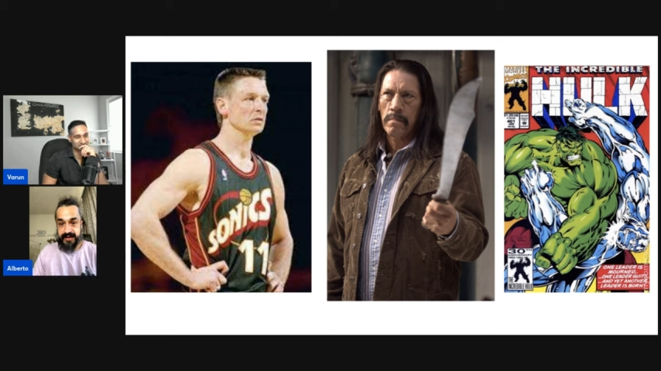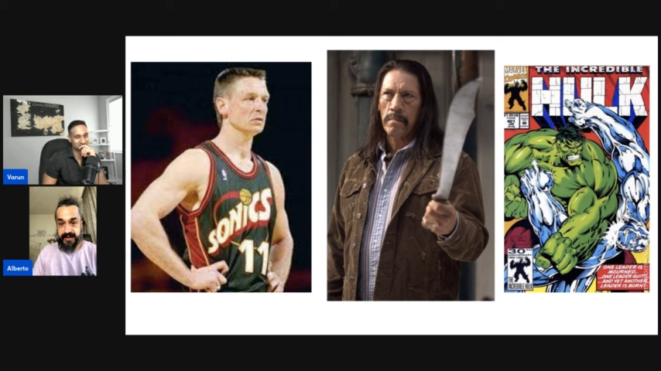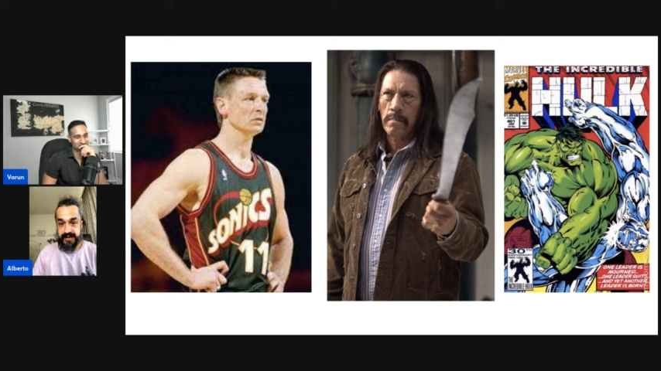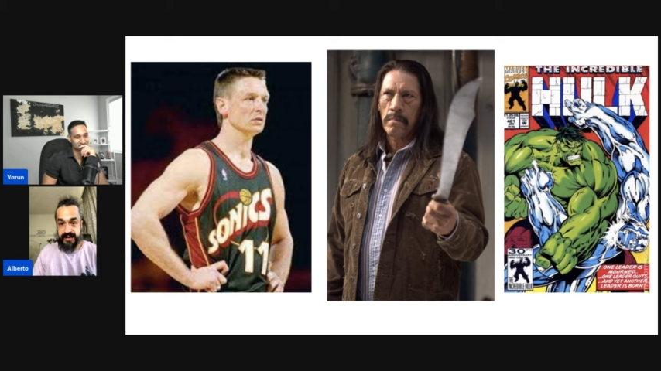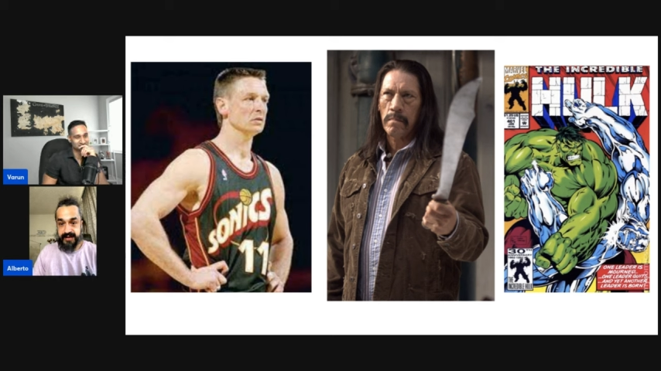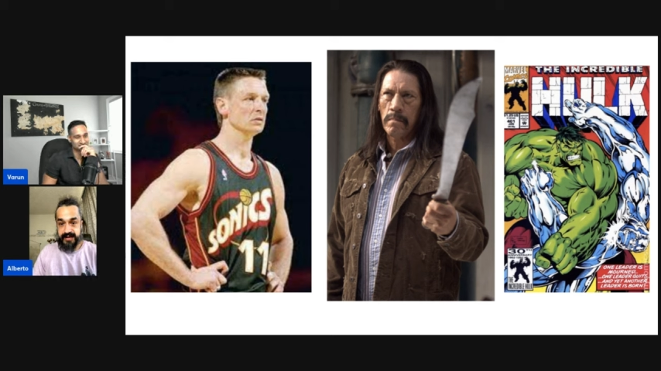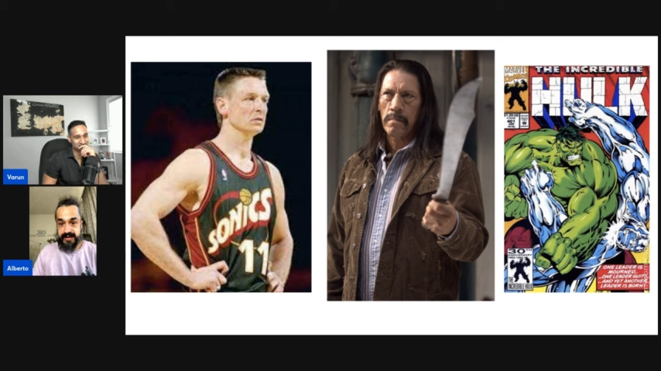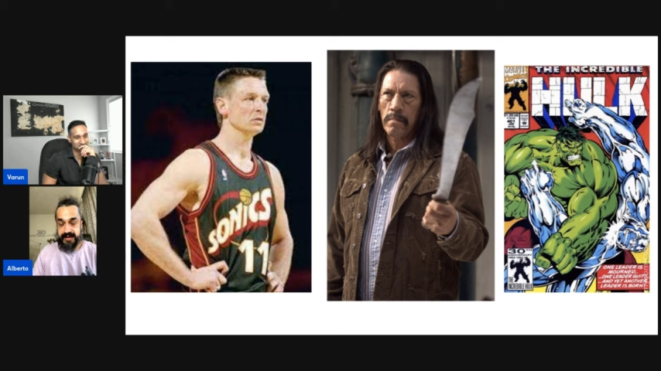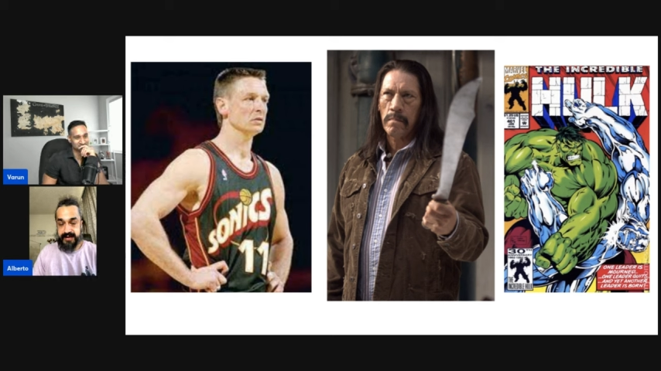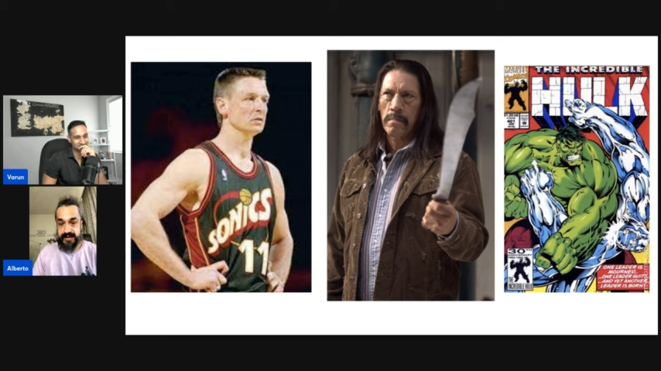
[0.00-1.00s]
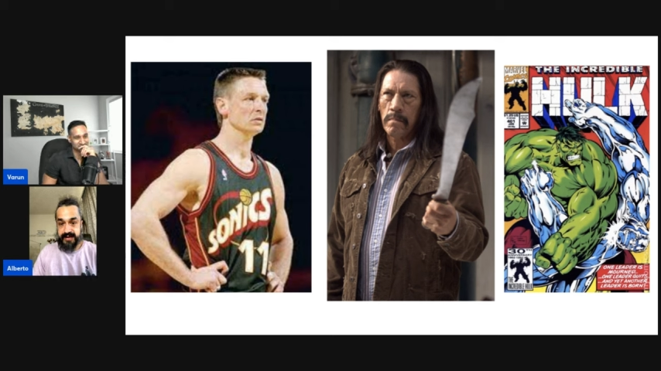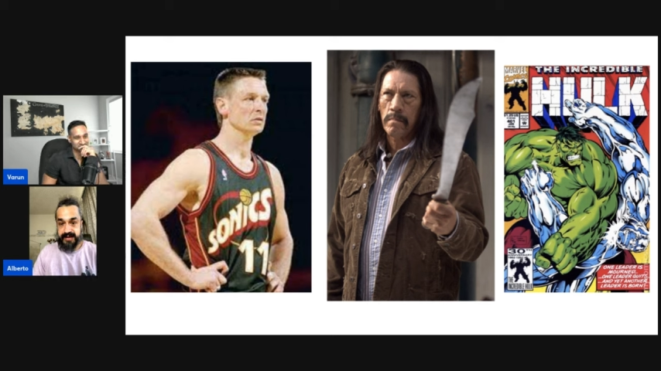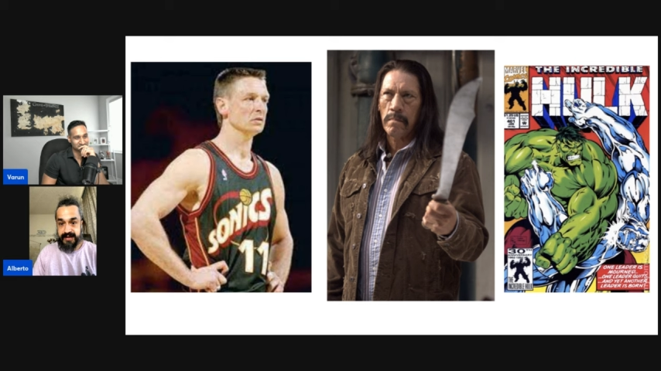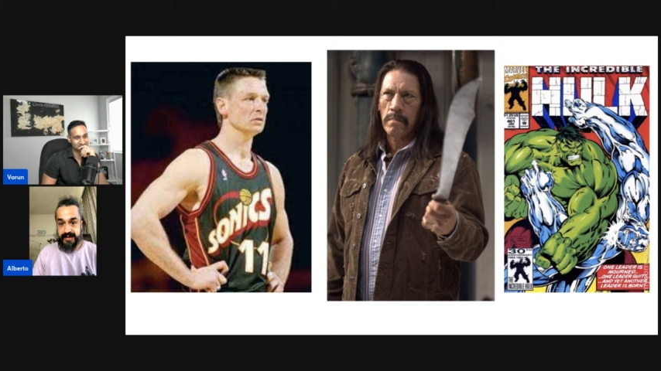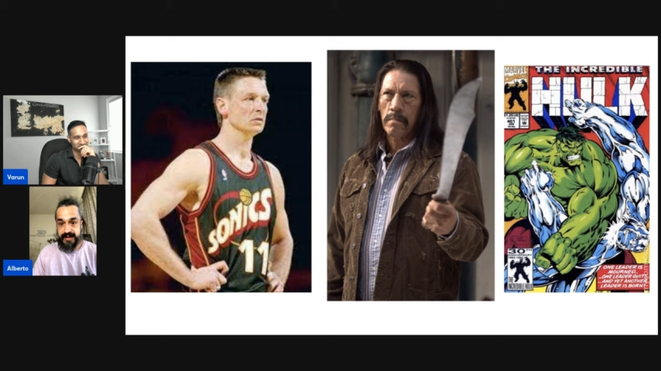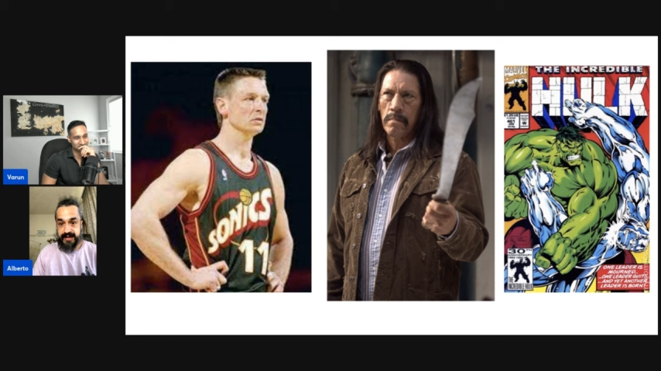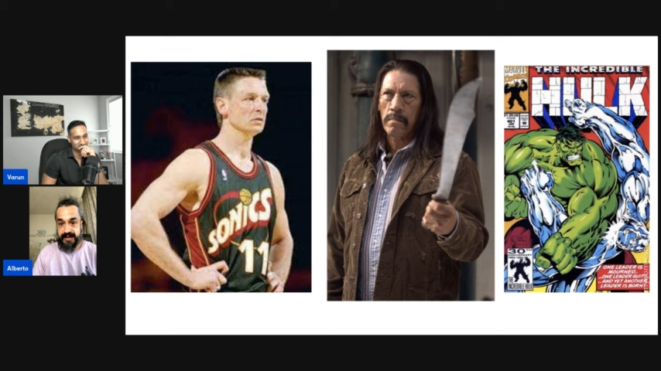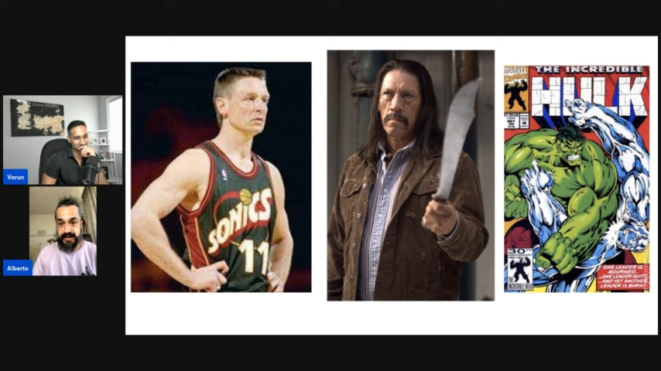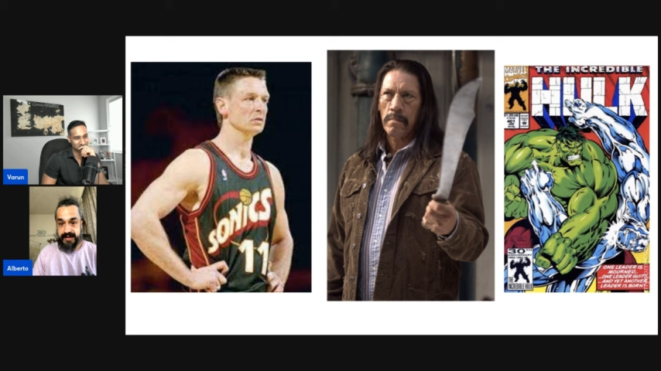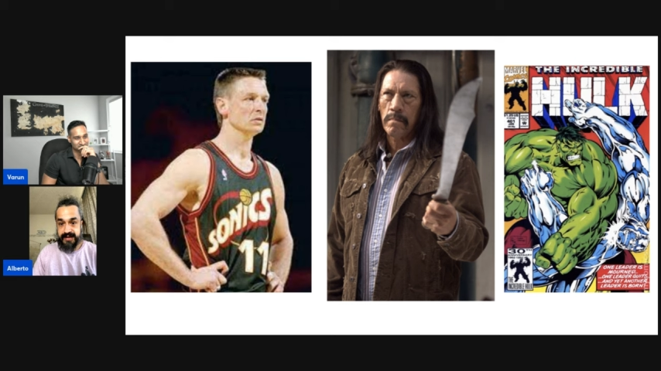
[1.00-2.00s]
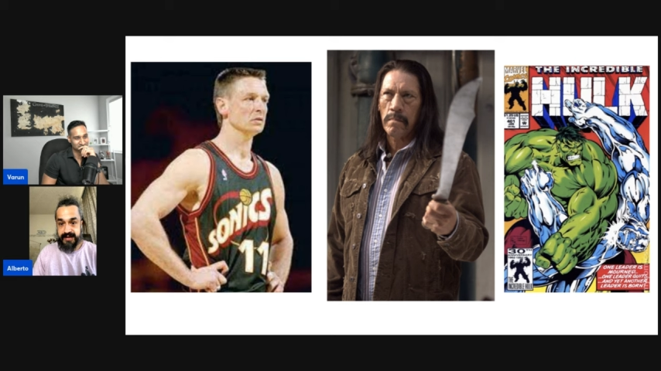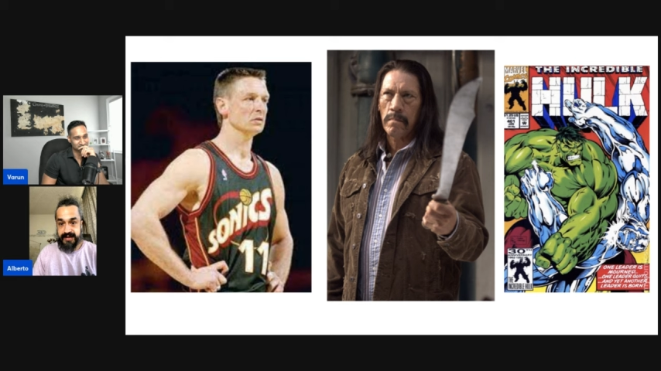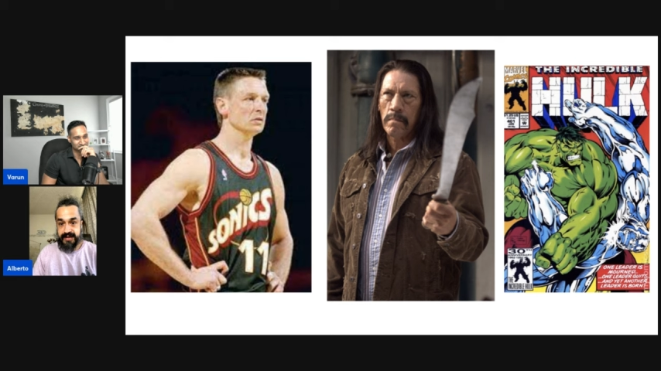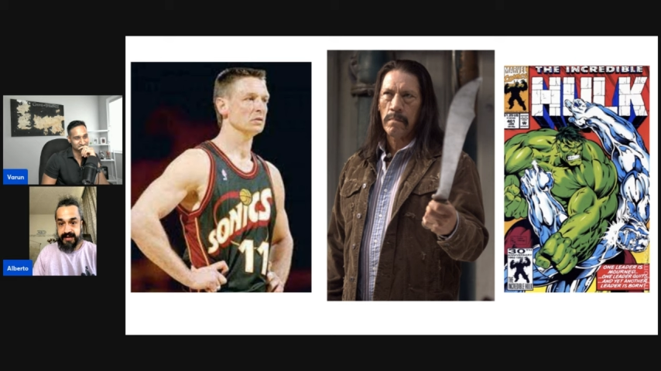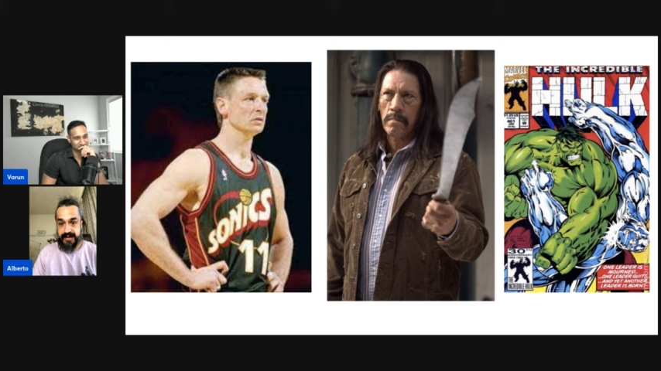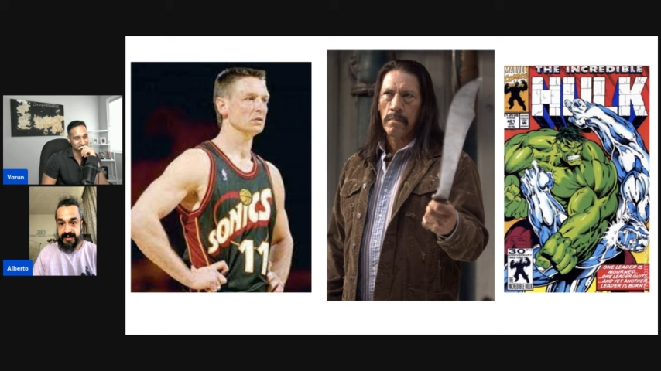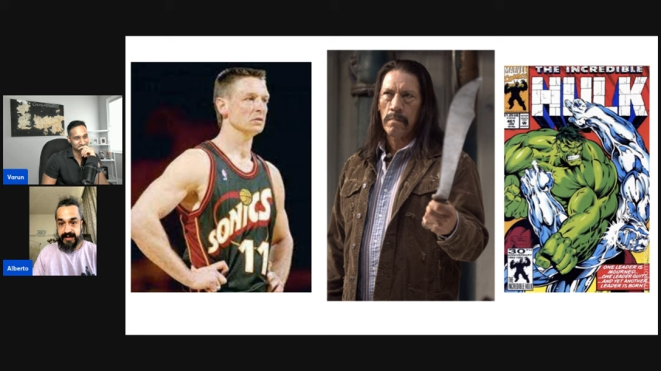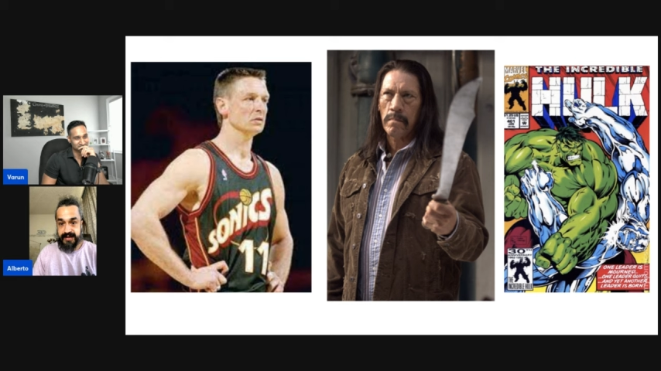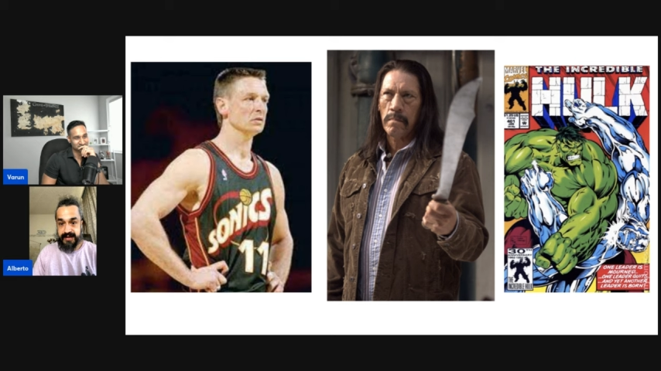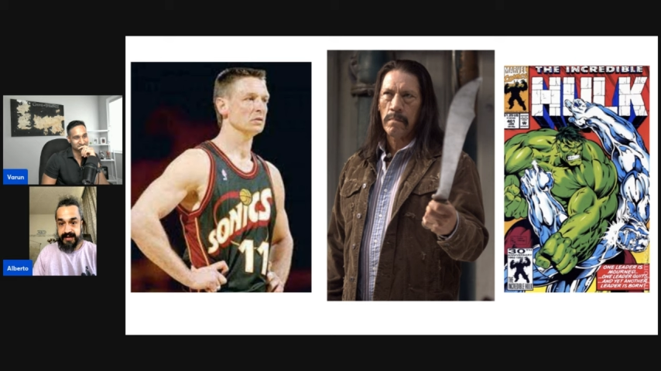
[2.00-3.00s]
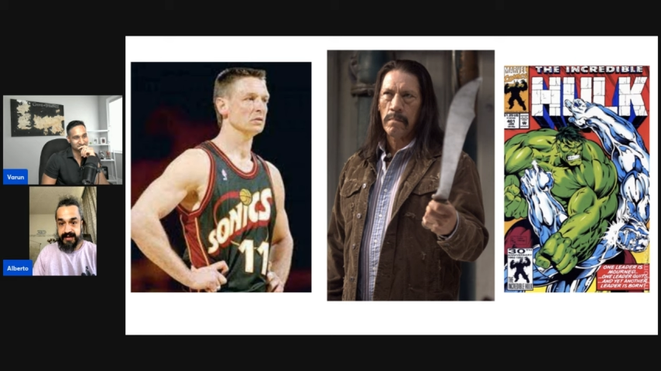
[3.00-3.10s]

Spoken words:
[no speech]